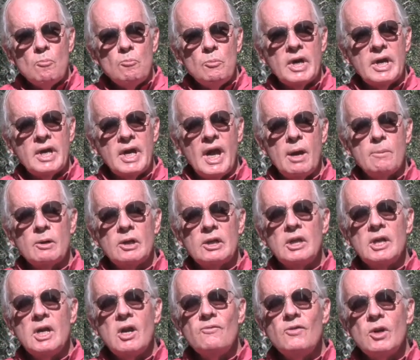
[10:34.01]
became a
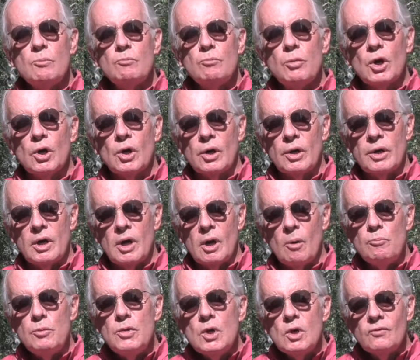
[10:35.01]
living bird, a
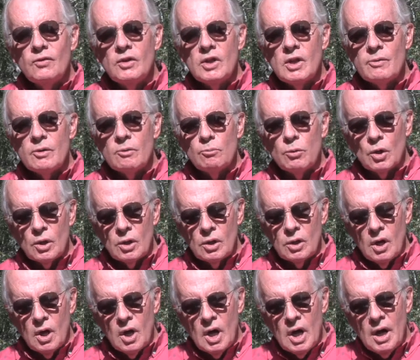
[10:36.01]
beautiful living bird
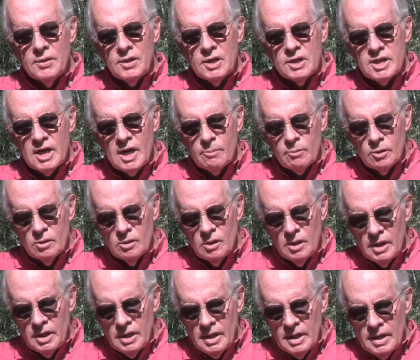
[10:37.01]
on the table.
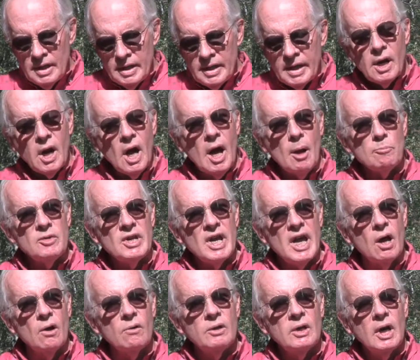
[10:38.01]
It hopped
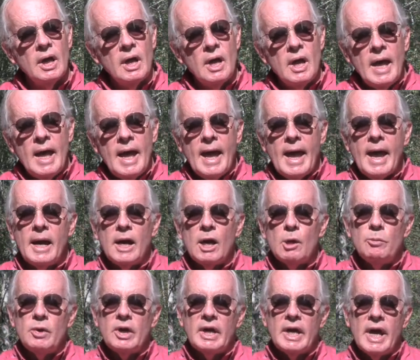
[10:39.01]
down and
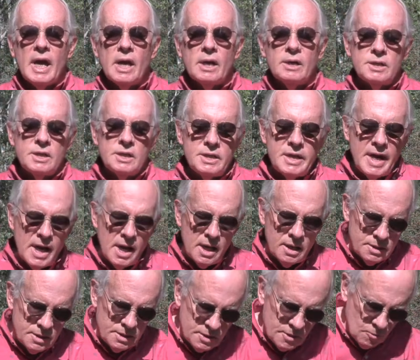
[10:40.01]
it began to
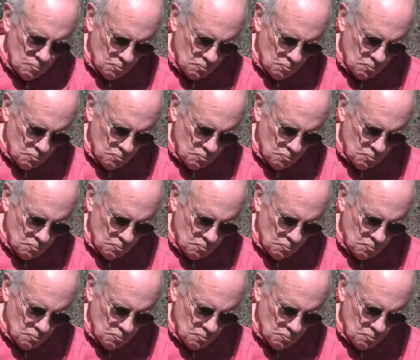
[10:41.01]
dance.